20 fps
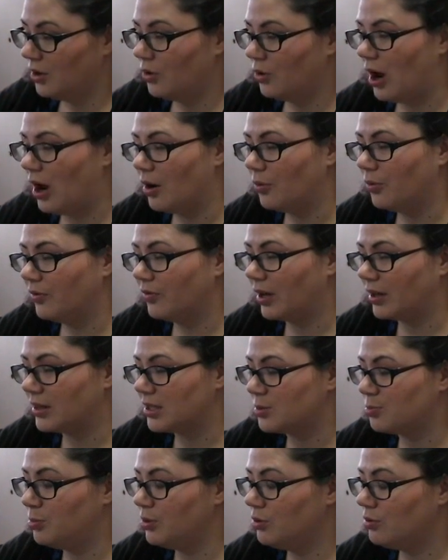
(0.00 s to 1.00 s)
Uh, we've got
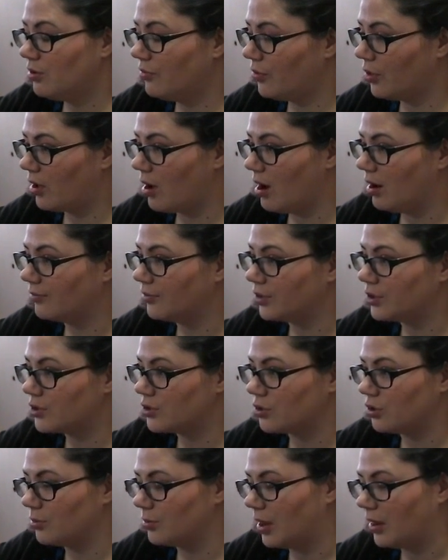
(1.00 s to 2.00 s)
this beautiful
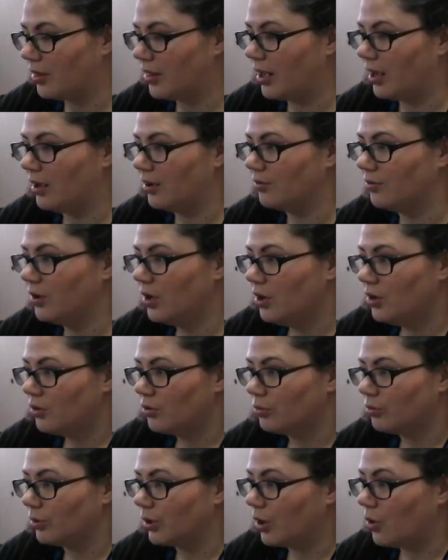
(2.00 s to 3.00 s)
conference room that they've
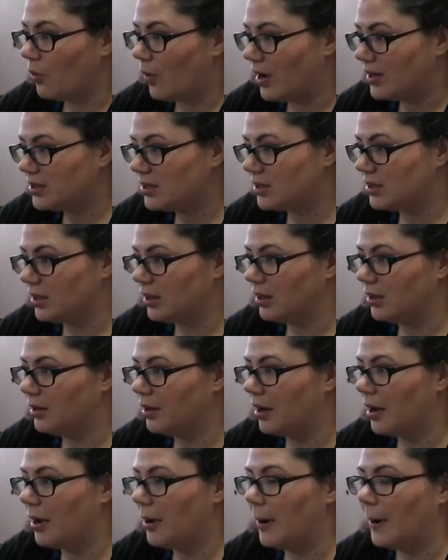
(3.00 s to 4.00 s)
requested
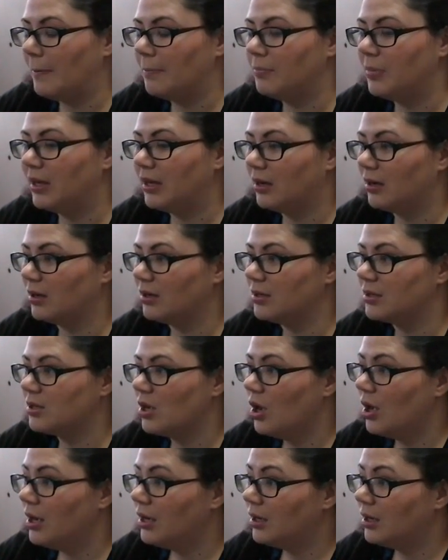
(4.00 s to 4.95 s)
um, because